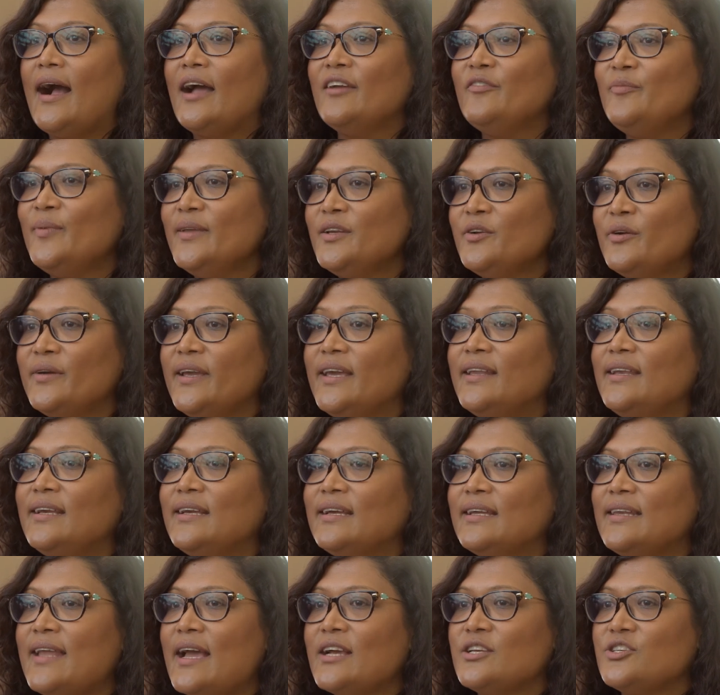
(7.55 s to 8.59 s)
I've been creating
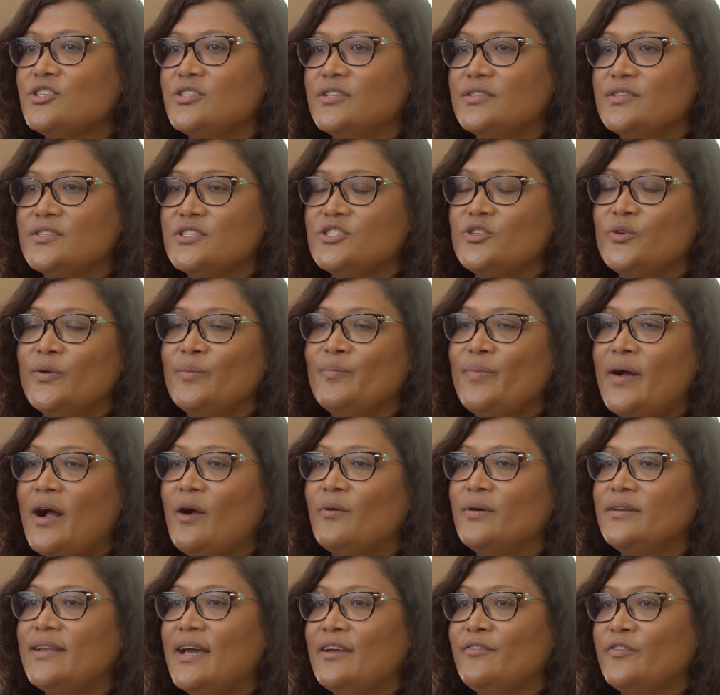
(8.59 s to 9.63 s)
connections to
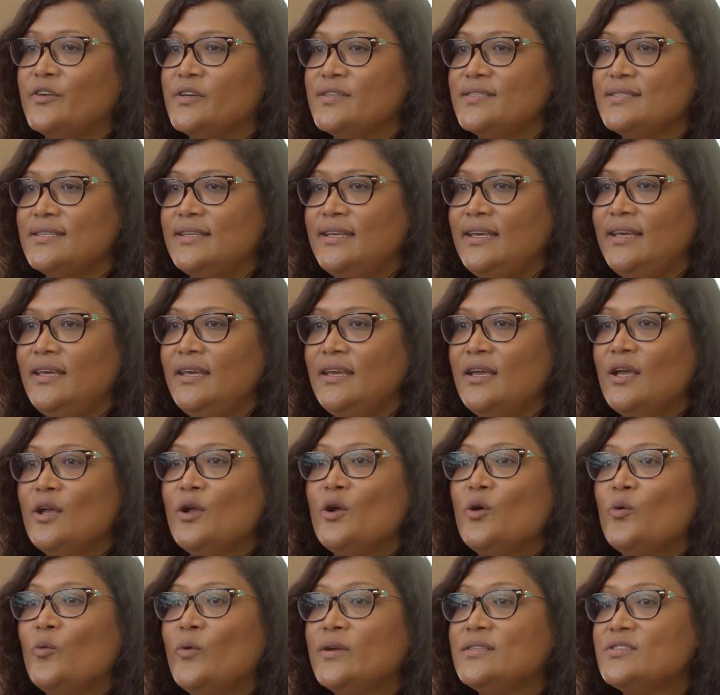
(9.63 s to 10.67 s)
empower diversity
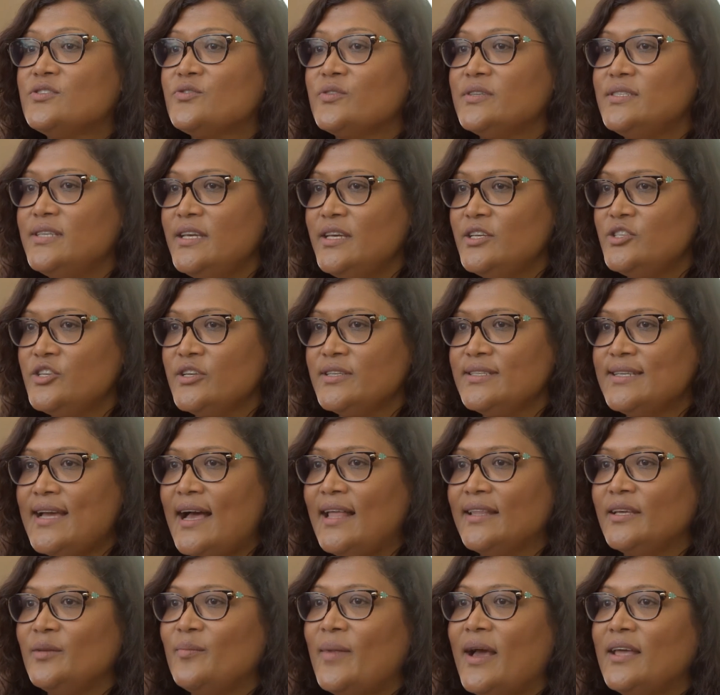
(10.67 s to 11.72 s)
with strategic
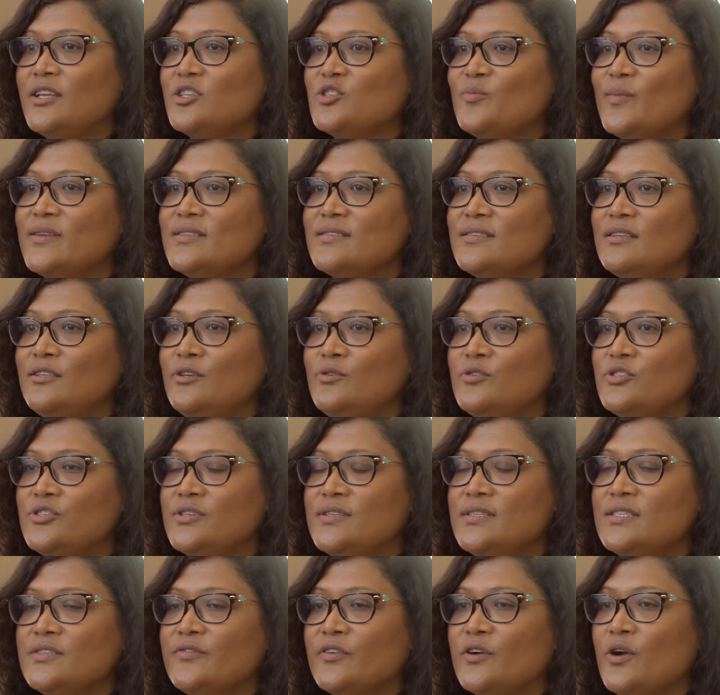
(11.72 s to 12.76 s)
talent management
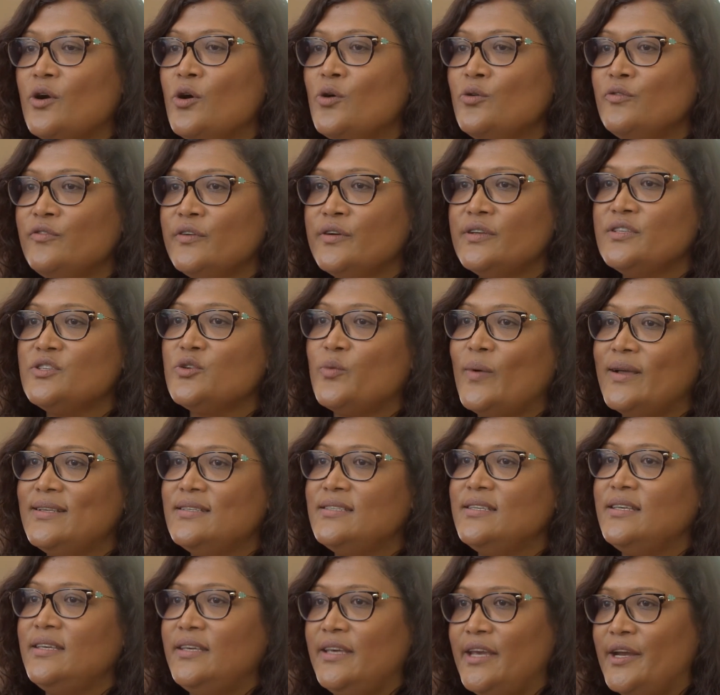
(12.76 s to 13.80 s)
solutions for over
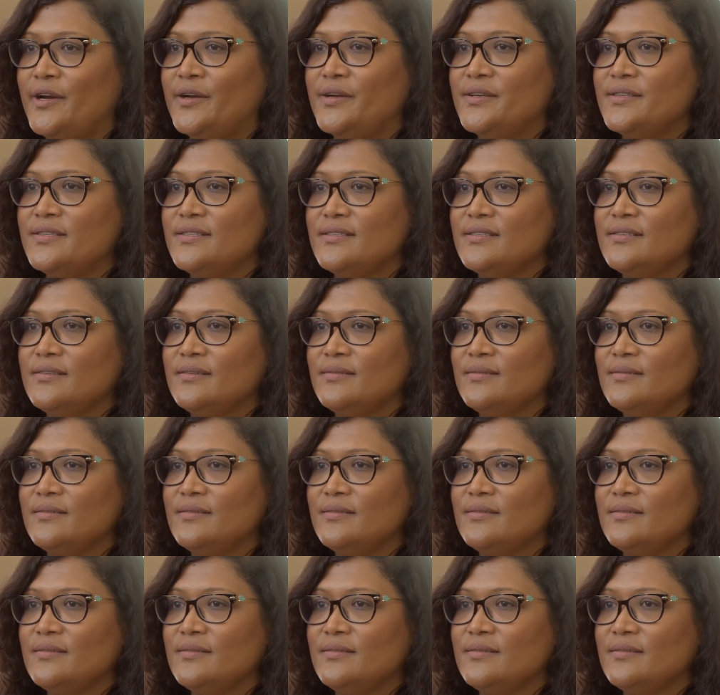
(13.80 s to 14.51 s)
20 years.